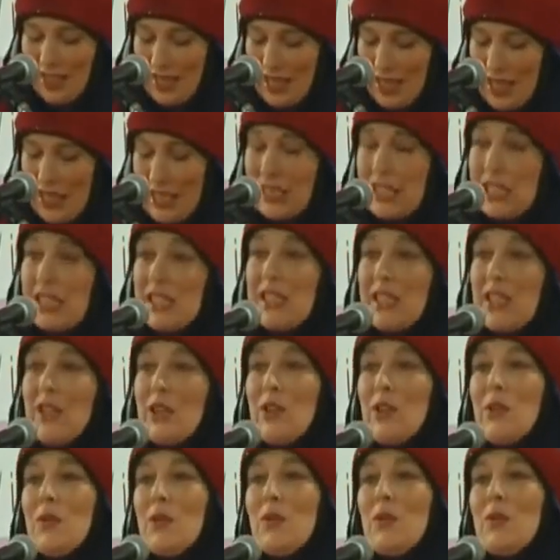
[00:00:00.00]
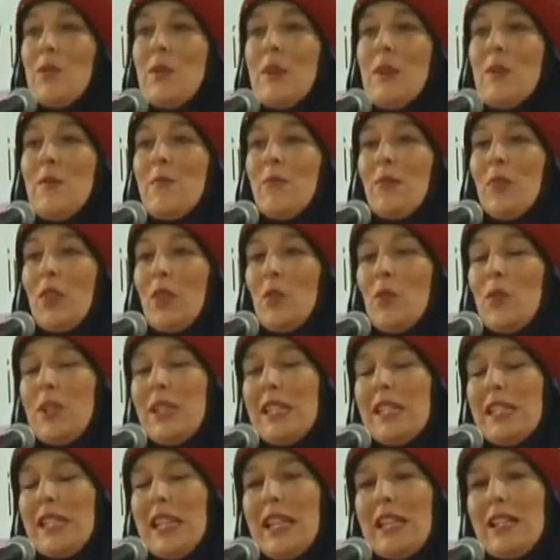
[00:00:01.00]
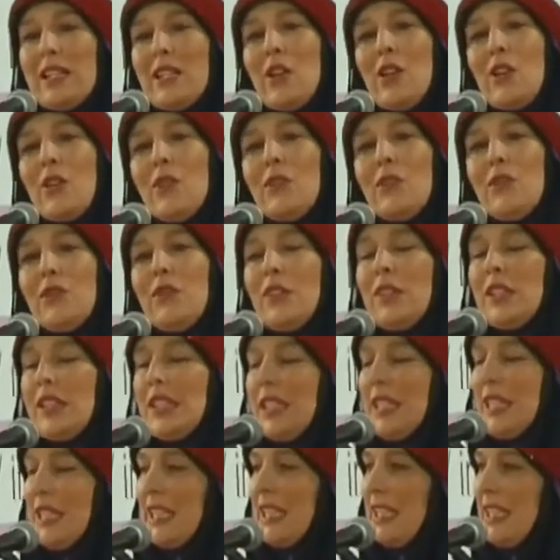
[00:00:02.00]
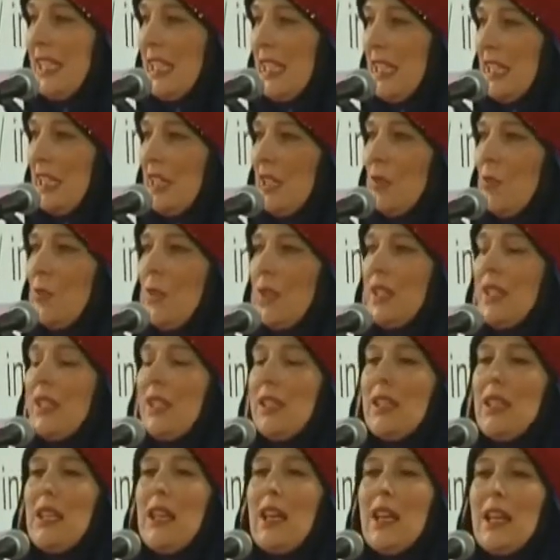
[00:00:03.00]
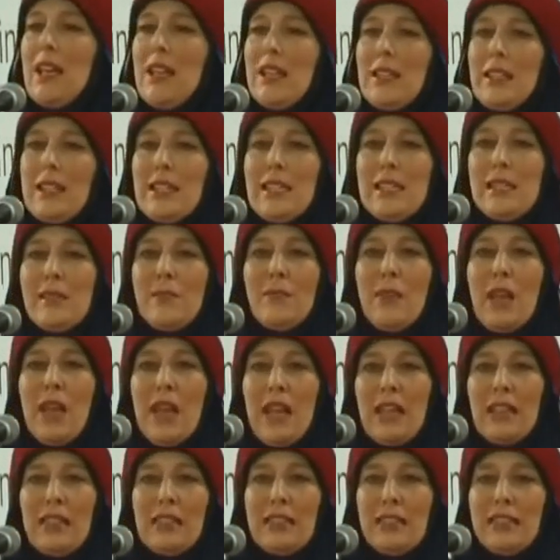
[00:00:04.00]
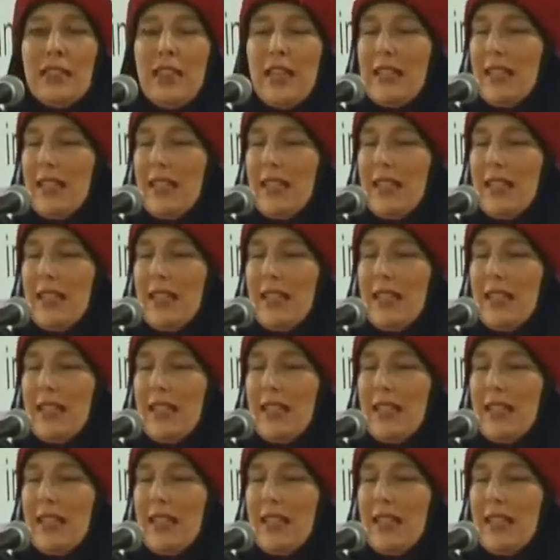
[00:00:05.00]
And so we set off and did a deal with this man.